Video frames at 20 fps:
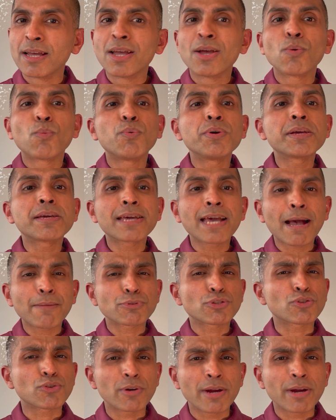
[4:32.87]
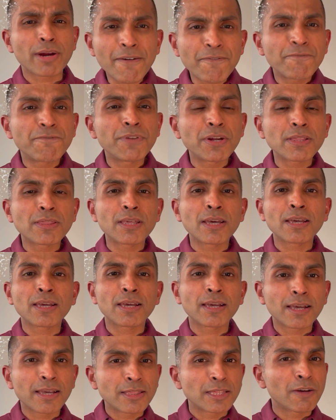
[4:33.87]
We capture
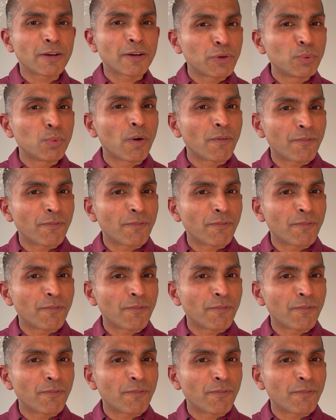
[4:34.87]
everything in the view